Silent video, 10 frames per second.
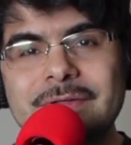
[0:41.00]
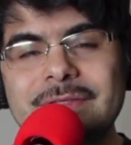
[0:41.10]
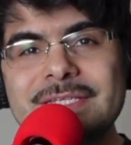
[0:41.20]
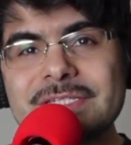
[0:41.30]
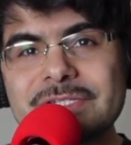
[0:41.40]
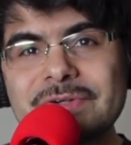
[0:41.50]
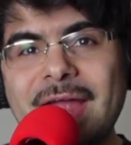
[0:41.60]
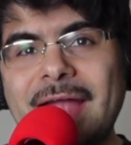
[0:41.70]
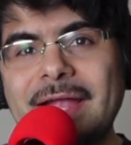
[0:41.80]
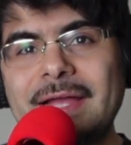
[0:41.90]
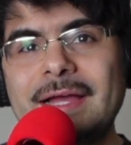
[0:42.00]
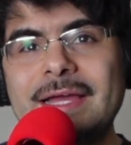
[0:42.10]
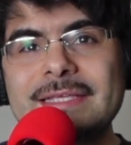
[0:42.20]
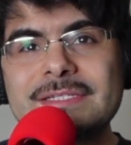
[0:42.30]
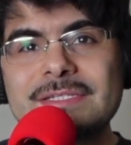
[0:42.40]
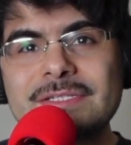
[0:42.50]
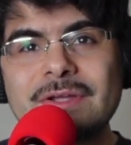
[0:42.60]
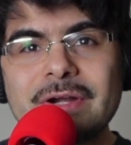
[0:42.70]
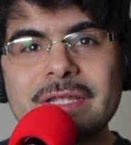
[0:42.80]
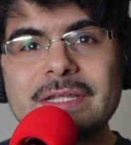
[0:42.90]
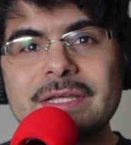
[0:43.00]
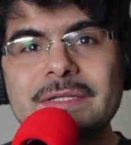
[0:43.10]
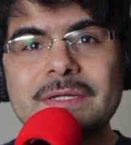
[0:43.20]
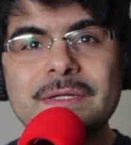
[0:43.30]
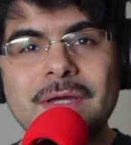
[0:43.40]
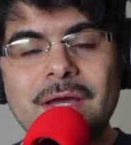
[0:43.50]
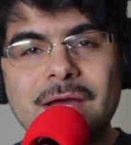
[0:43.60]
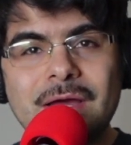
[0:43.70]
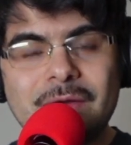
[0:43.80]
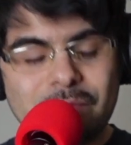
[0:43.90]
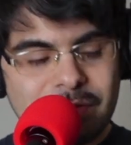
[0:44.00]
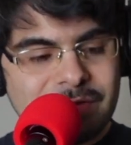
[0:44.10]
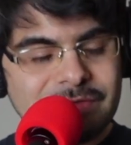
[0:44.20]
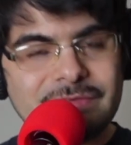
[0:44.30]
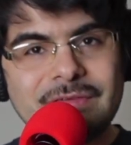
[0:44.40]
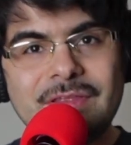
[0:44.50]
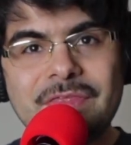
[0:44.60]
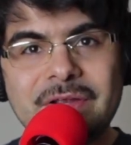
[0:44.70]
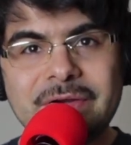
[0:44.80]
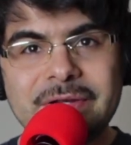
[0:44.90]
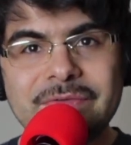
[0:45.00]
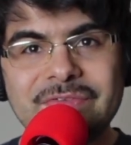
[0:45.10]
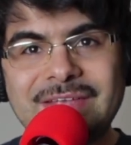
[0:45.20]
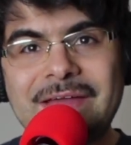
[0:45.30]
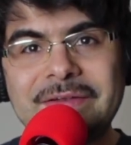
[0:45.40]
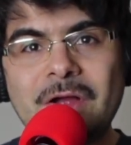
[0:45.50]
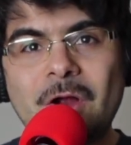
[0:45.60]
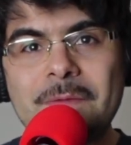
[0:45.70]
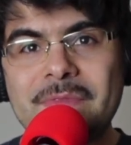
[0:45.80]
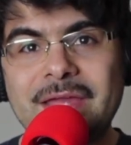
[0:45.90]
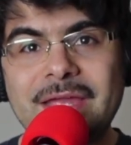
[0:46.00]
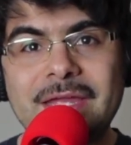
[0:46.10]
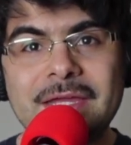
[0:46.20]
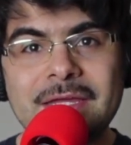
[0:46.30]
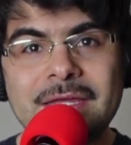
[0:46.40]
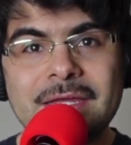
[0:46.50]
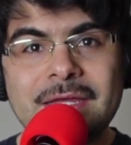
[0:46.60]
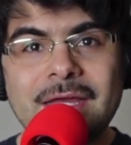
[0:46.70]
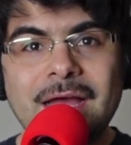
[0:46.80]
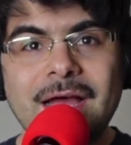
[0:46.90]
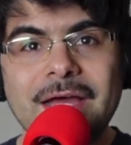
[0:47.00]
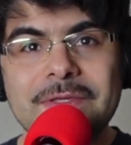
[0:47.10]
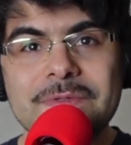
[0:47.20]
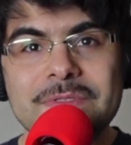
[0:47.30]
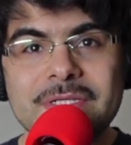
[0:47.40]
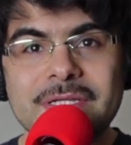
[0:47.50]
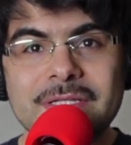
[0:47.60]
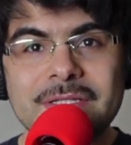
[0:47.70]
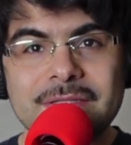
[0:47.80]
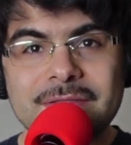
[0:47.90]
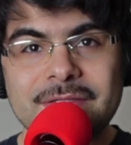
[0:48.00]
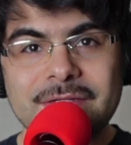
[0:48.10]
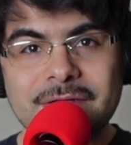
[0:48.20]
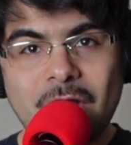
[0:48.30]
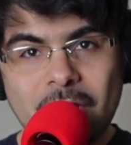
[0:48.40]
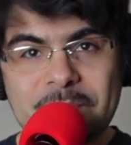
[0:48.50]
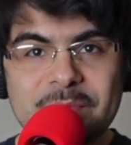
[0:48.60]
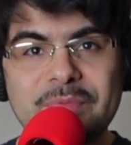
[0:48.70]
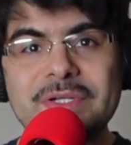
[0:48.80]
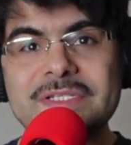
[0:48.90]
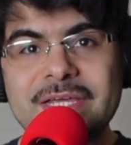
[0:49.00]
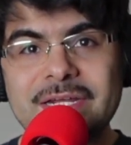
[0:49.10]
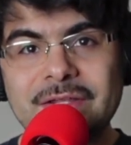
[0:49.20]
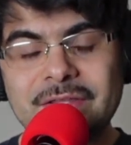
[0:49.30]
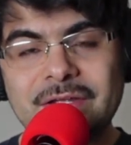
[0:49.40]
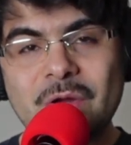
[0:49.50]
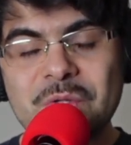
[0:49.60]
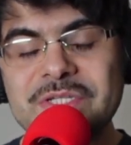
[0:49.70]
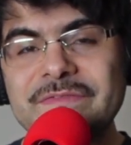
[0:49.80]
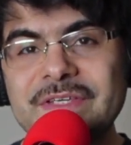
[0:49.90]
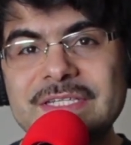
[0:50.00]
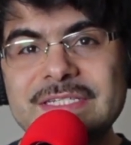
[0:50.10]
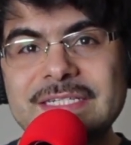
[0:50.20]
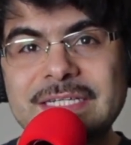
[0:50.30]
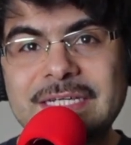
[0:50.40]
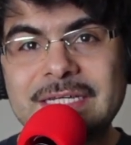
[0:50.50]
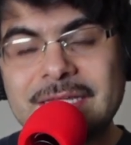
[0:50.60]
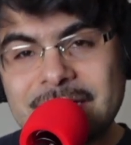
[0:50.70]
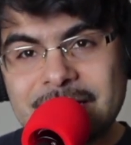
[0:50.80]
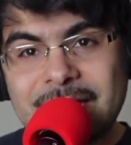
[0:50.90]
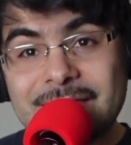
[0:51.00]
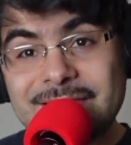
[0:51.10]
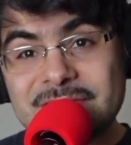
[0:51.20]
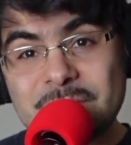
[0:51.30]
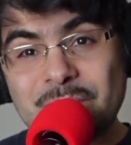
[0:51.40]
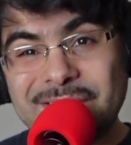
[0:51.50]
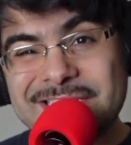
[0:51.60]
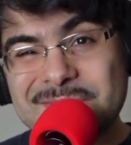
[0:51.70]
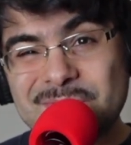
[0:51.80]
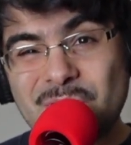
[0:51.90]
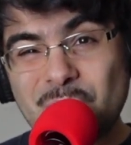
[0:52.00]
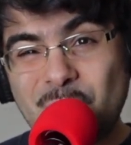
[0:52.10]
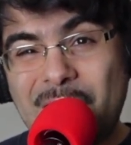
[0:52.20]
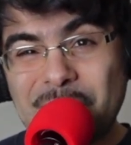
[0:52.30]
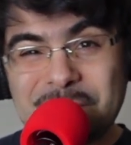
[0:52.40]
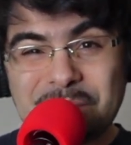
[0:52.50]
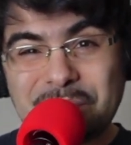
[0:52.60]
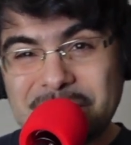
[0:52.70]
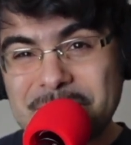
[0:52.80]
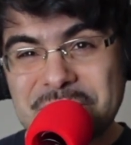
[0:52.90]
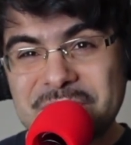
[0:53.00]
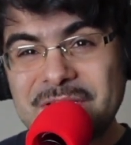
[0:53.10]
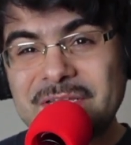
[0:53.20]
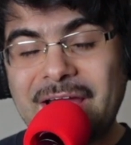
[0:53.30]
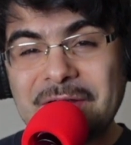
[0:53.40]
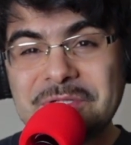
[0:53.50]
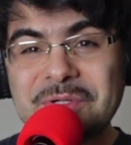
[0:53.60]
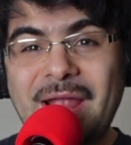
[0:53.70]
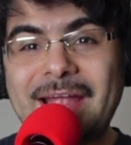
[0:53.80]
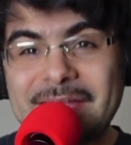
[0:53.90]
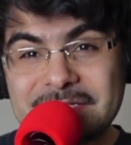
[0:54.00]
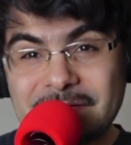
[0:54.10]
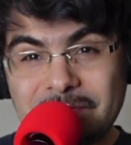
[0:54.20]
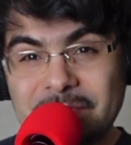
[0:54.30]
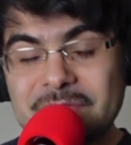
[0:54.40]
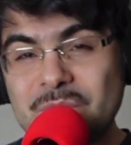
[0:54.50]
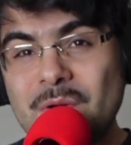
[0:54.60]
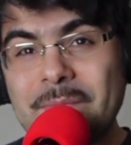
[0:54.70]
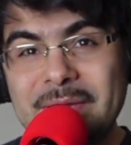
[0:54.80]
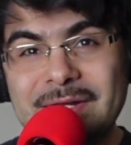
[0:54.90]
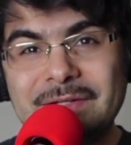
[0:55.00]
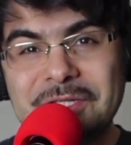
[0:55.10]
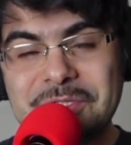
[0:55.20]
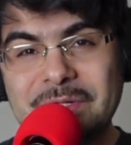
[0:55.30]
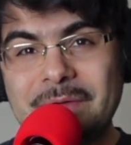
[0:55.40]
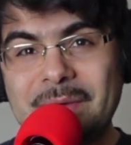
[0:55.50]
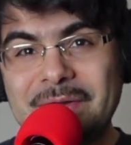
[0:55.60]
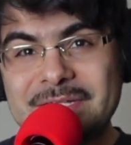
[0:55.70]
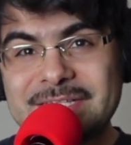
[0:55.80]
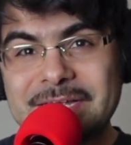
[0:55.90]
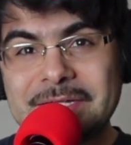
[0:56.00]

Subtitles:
this track, I started it with this ethereal sounding harp thing using the harp preset on the Koji VST, and this plays throughout pretty much the entire track, except for this one bit I'll let you know about in a sec.